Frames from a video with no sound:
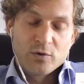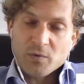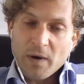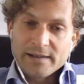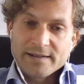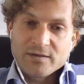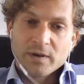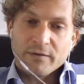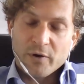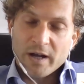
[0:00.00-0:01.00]
struggles
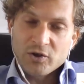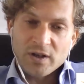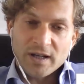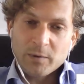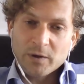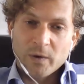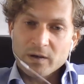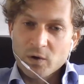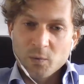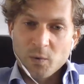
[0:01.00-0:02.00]
to differentiate
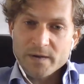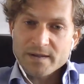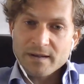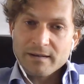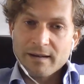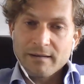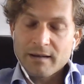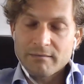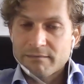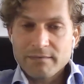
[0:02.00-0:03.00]
between good ones and
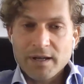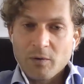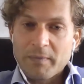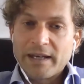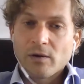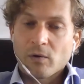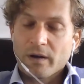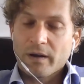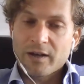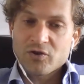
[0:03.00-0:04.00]

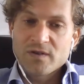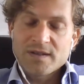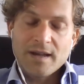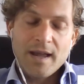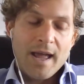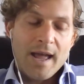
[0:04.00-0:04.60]
mediocre agents.